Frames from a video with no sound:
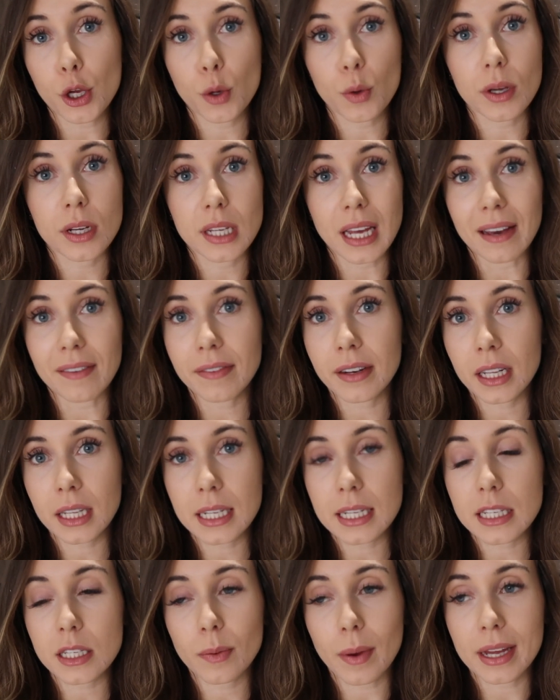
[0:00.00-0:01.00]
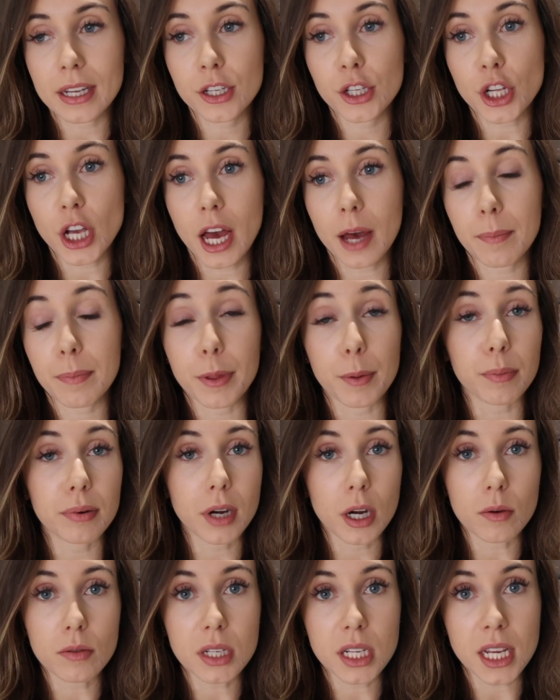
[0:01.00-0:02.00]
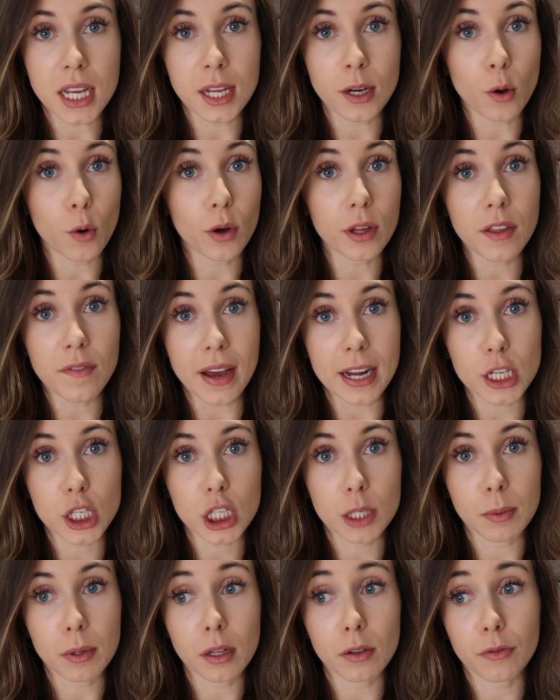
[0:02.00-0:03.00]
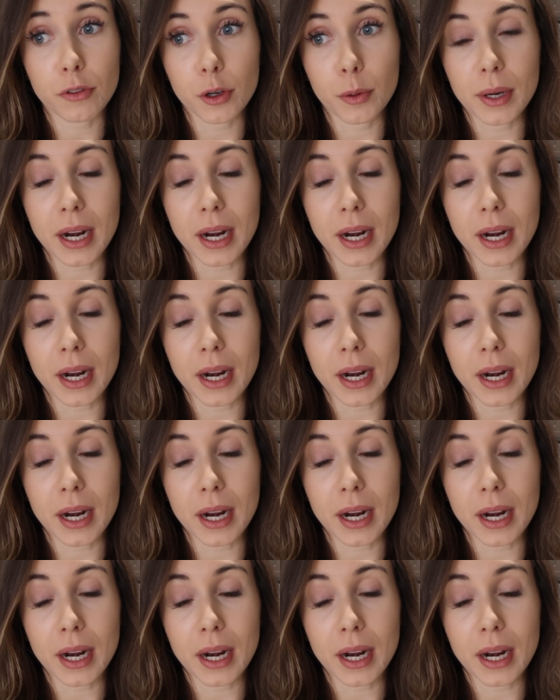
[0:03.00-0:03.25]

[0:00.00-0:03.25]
You can definitely switch up the protein or the vegetable for